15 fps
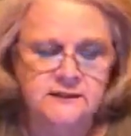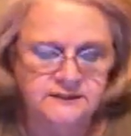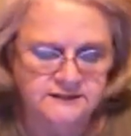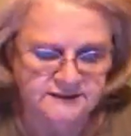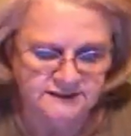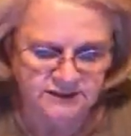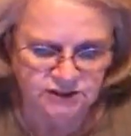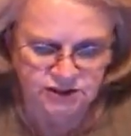
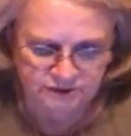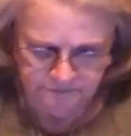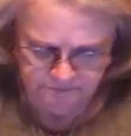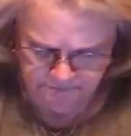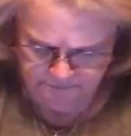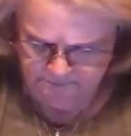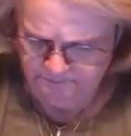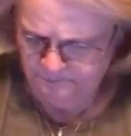
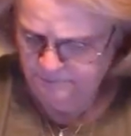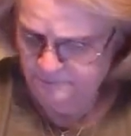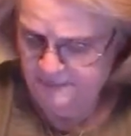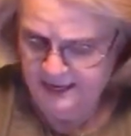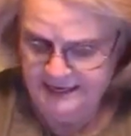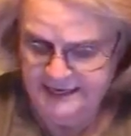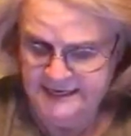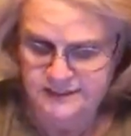
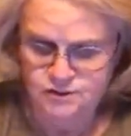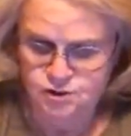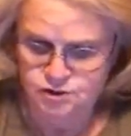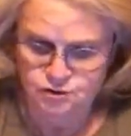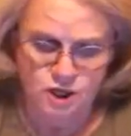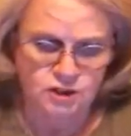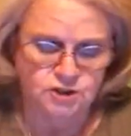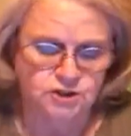decision-making
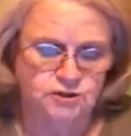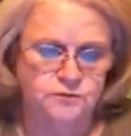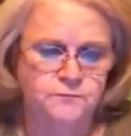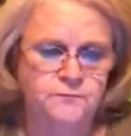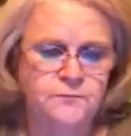structure.